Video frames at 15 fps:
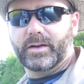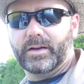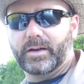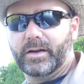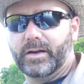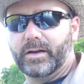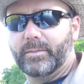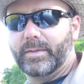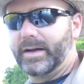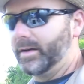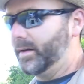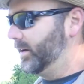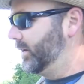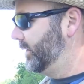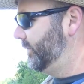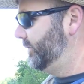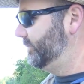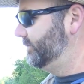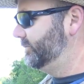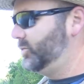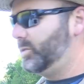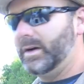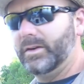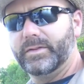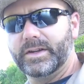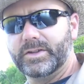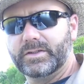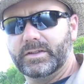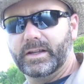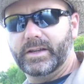uh, about a twelve
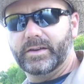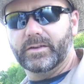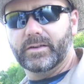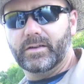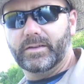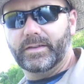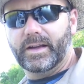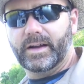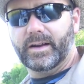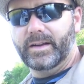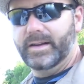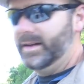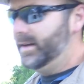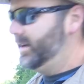inch leader on there.